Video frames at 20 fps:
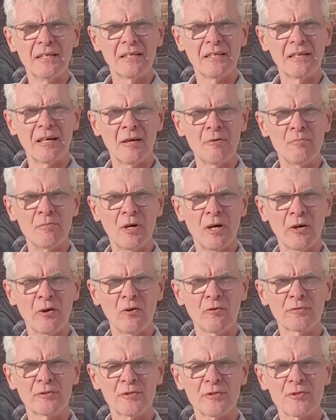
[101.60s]
I
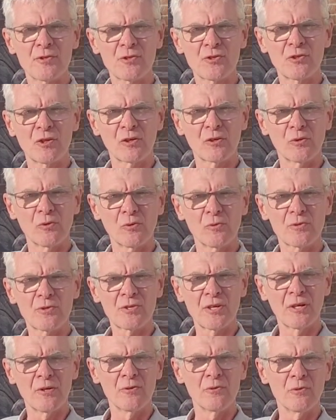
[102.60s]
often struggle.
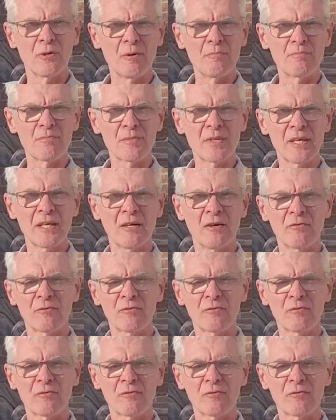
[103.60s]
So yeah,